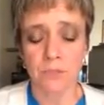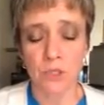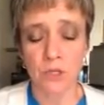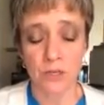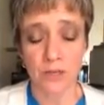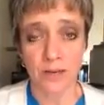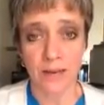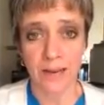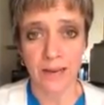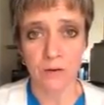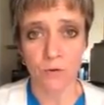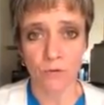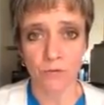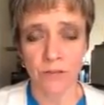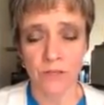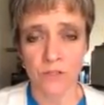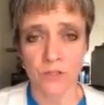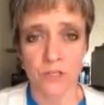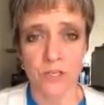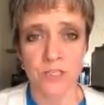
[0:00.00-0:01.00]
couldn't handle
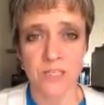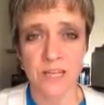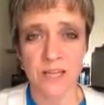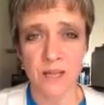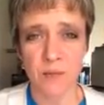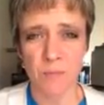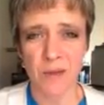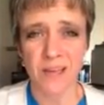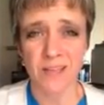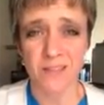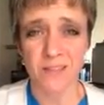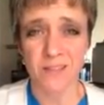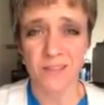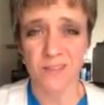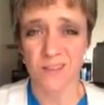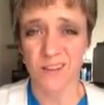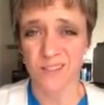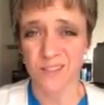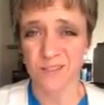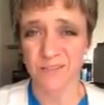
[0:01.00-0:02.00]
things on a daily
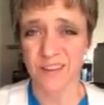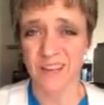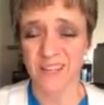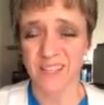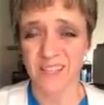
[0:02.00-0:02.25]
basis, lots of